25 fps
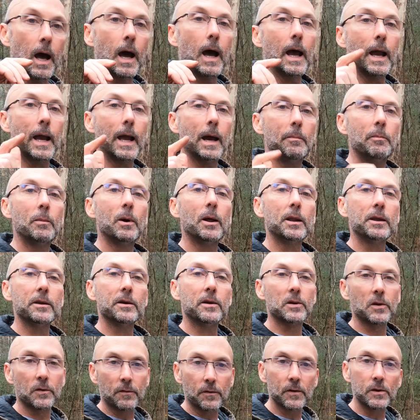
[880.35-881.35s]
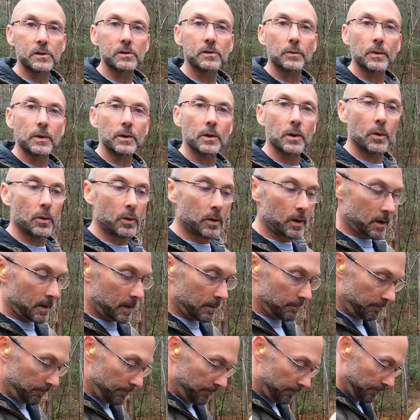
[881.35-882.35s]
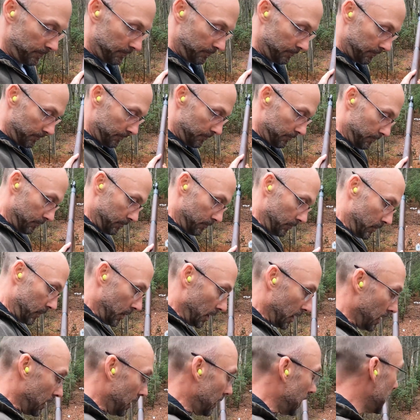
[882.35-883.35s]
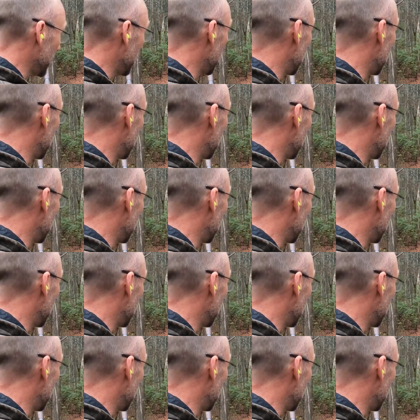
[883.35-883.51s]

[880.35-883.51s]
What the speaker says: I got money on the first one going up. All right,